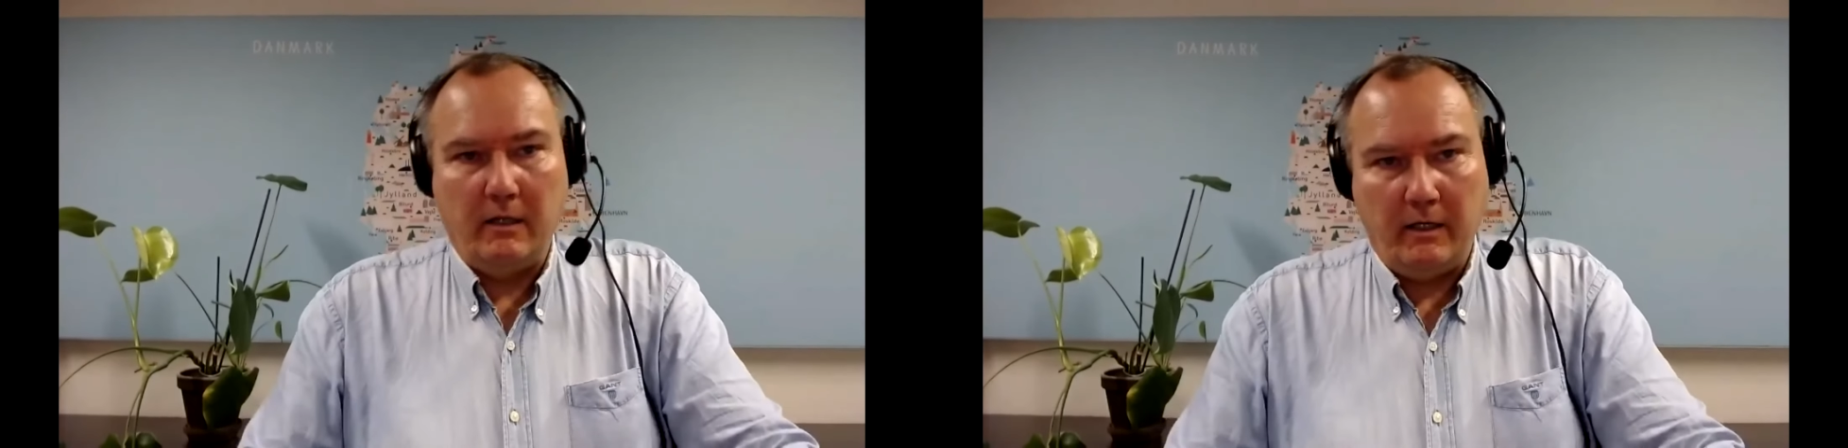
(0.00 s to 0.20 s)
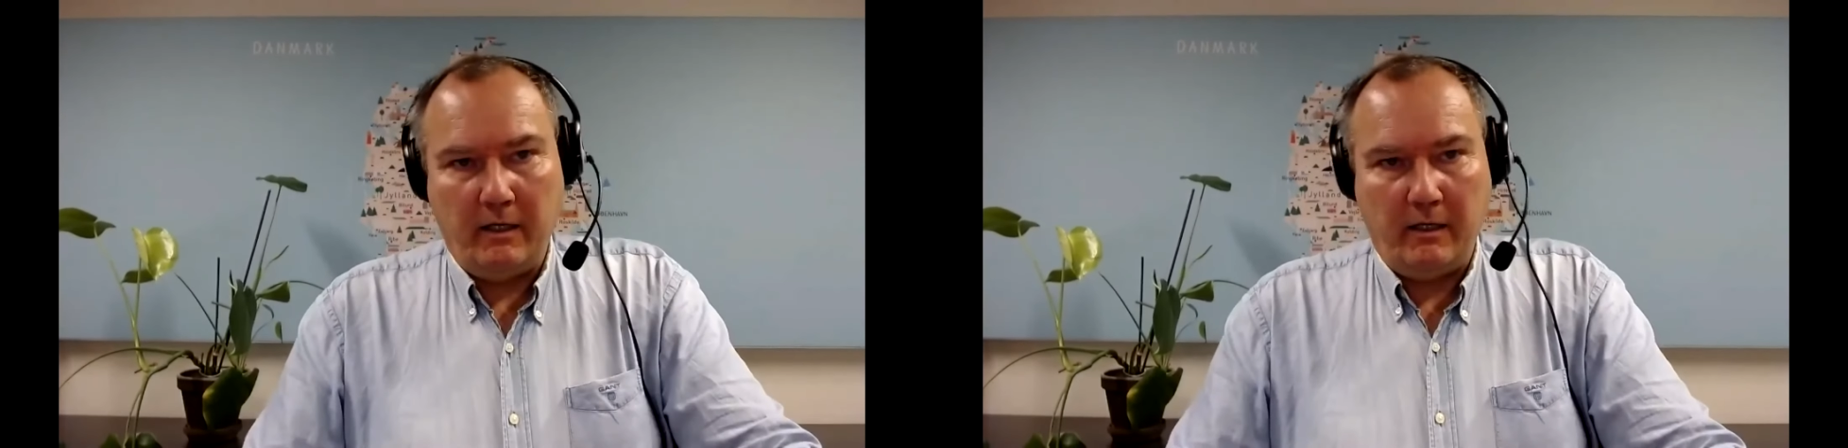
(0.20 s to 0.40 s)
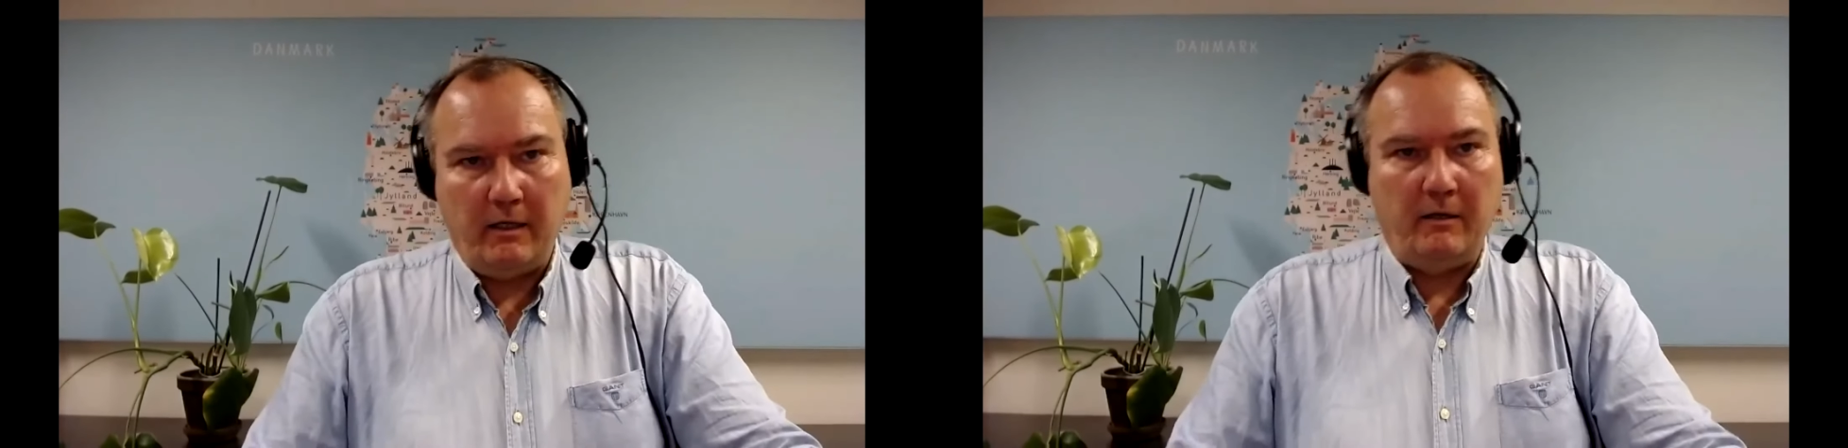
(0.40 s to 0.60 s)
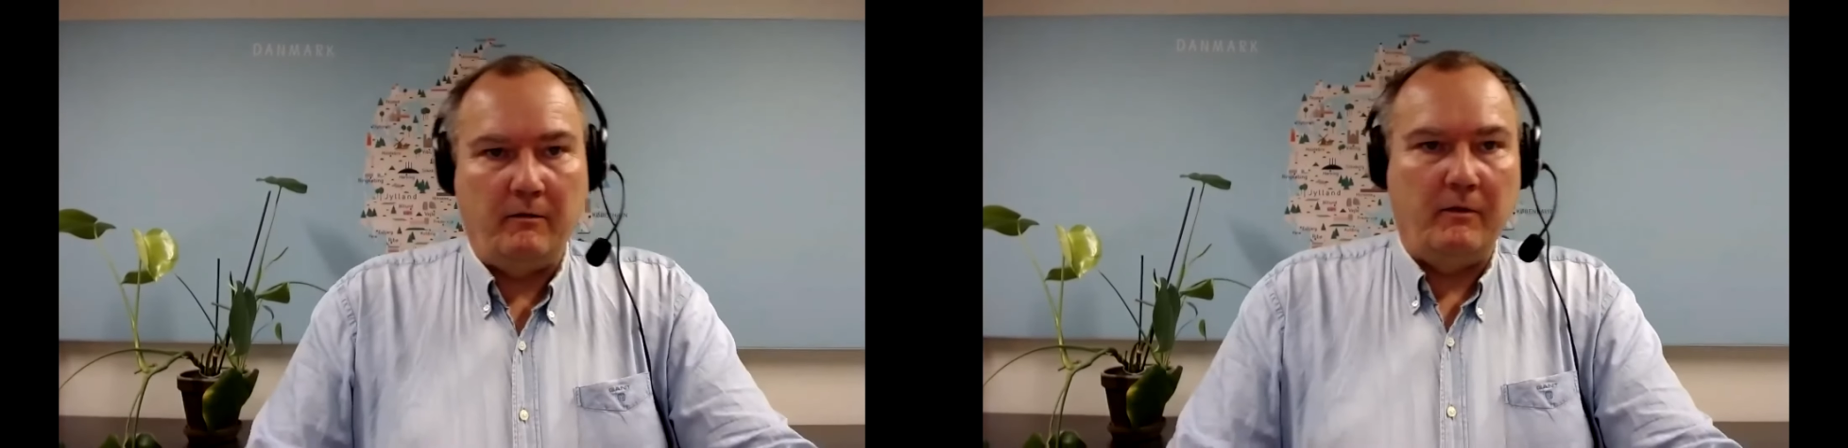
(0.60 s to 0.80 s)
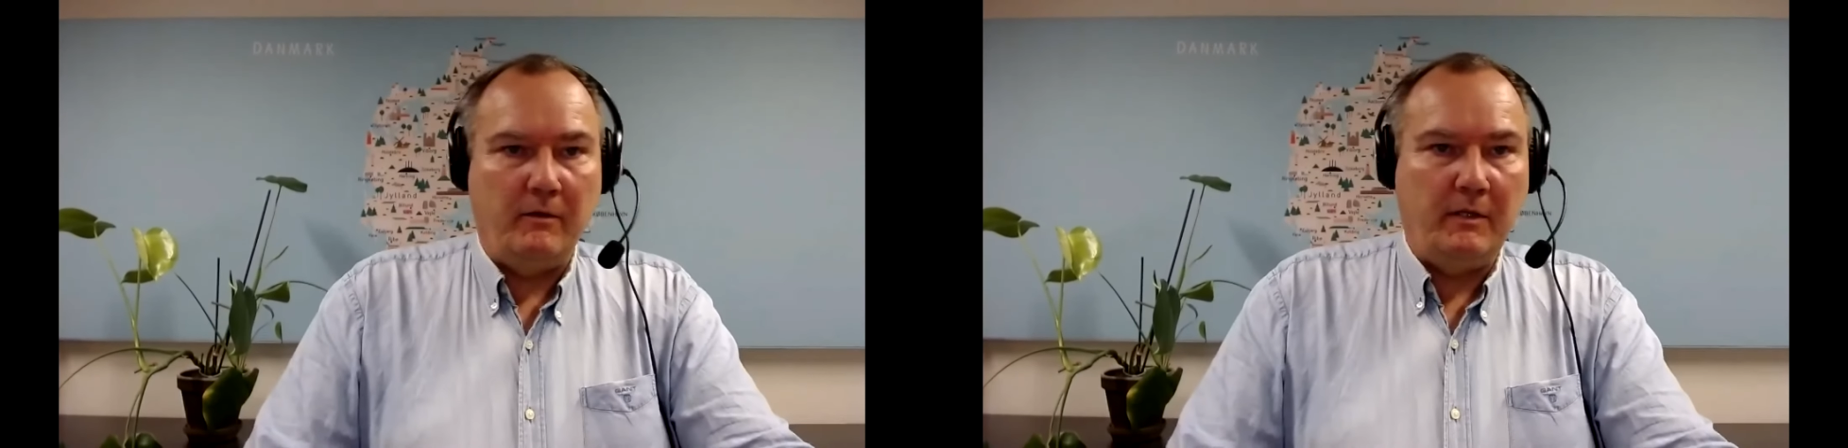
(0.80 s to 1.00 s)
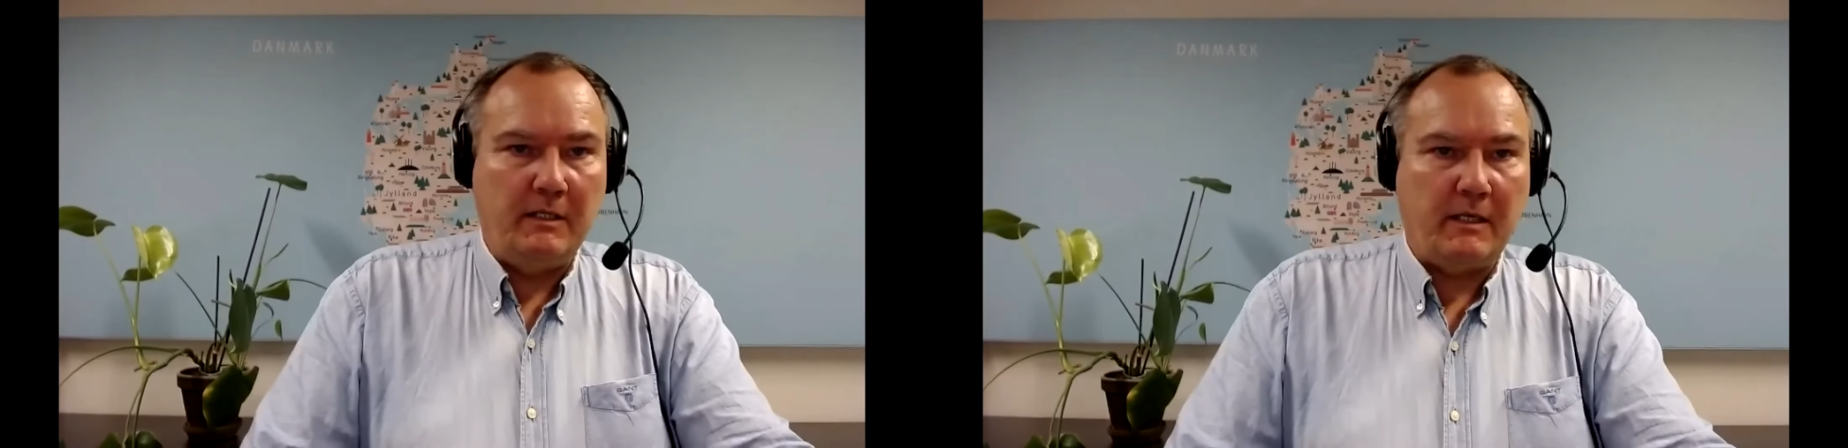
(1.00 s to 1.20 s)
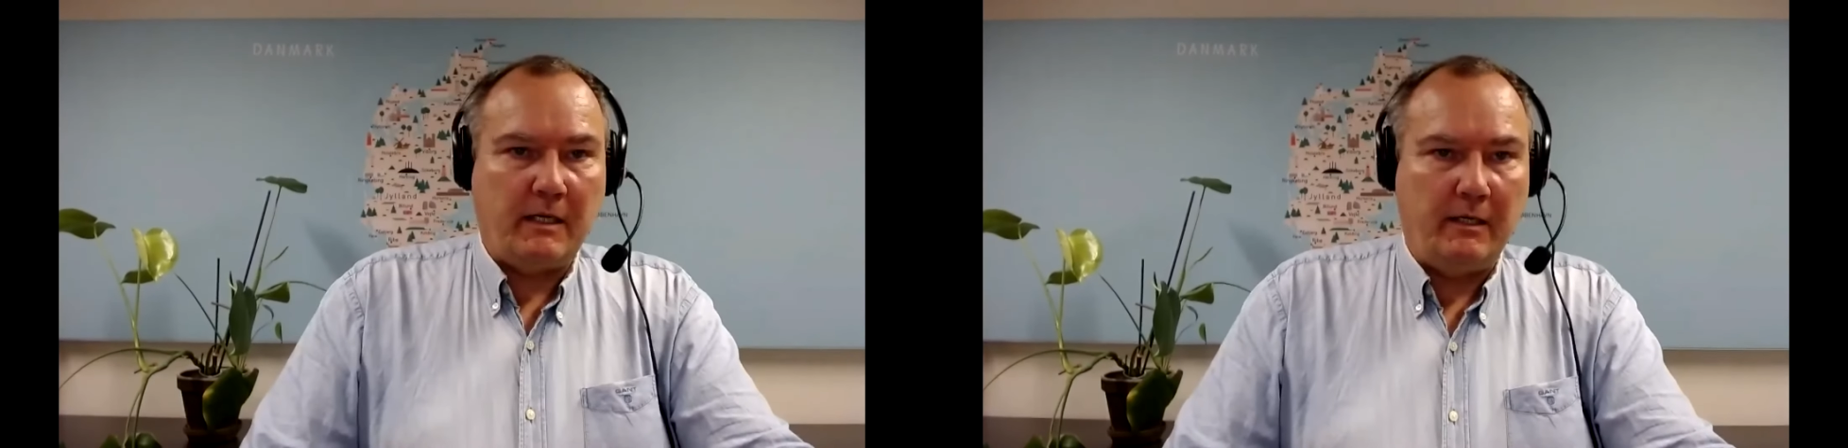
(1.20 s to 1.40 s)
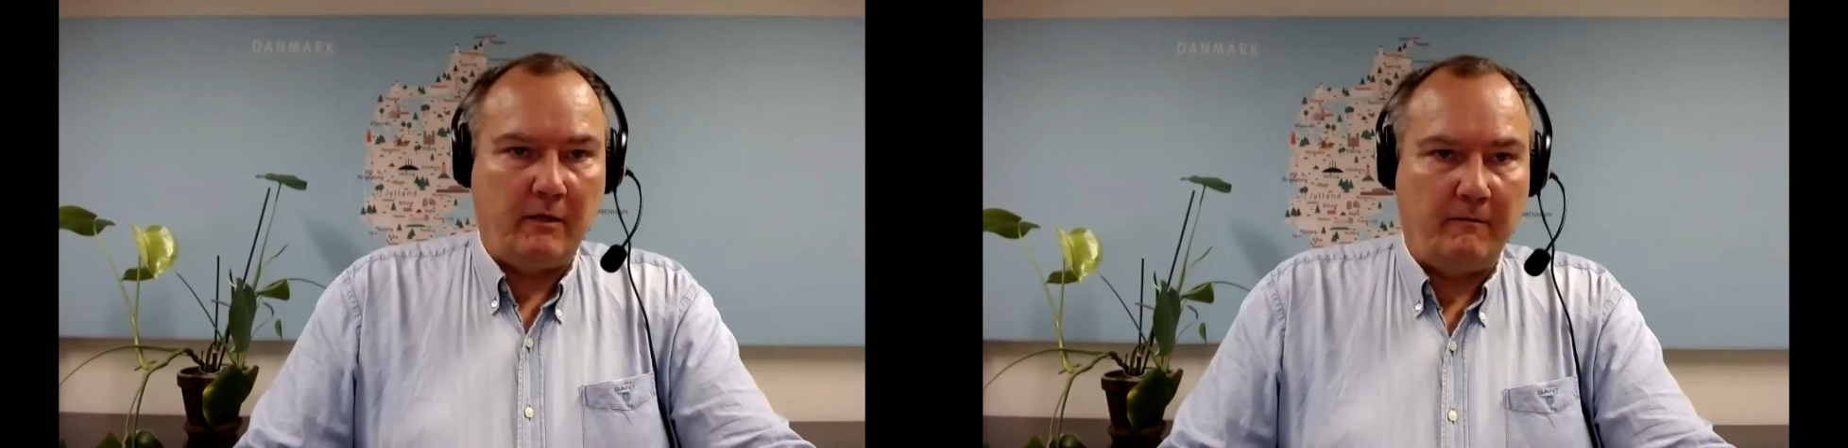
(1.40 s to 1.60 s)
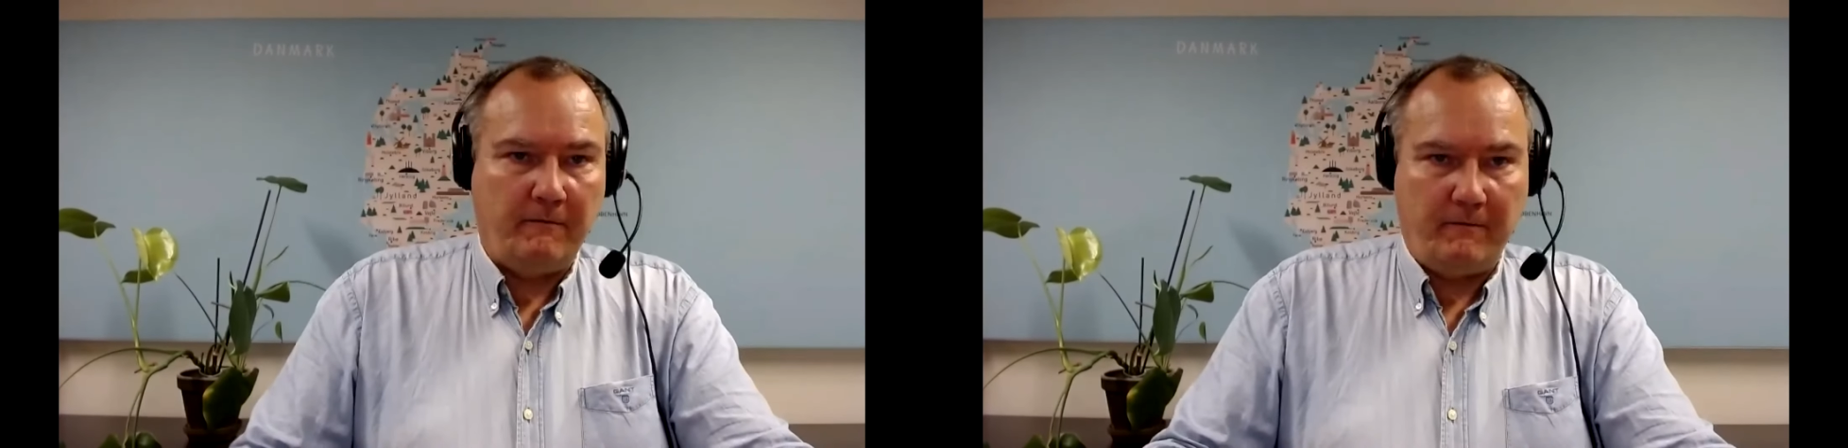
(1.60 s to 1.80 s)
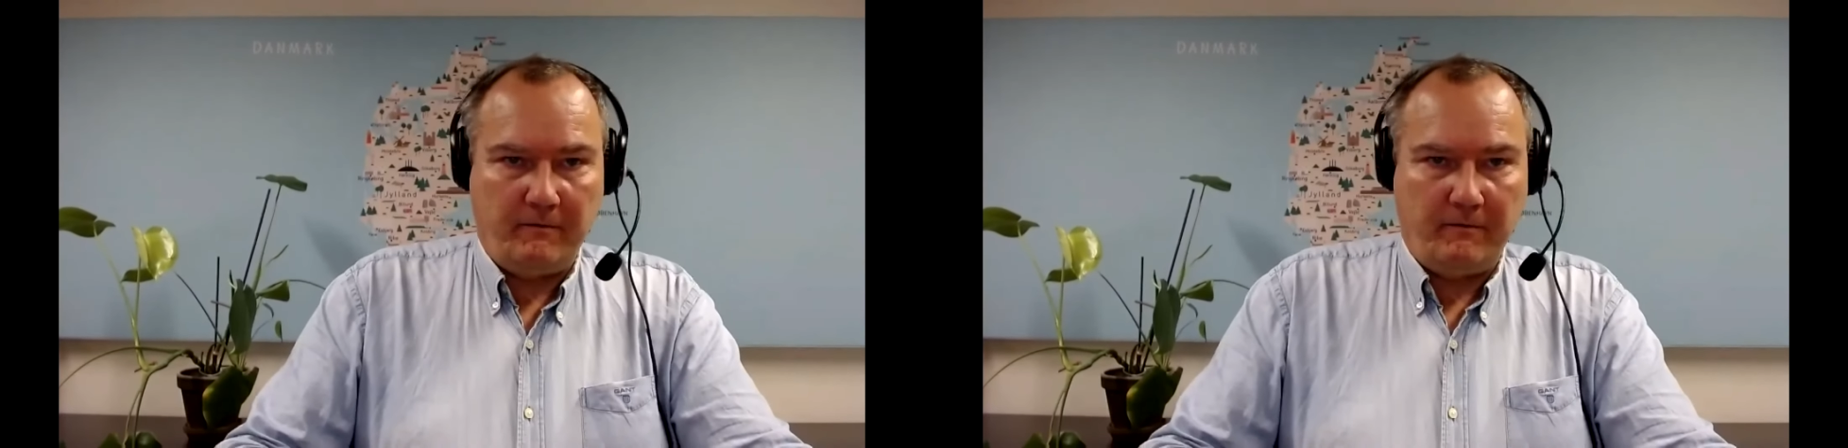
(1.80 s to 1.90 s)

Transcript: these kind of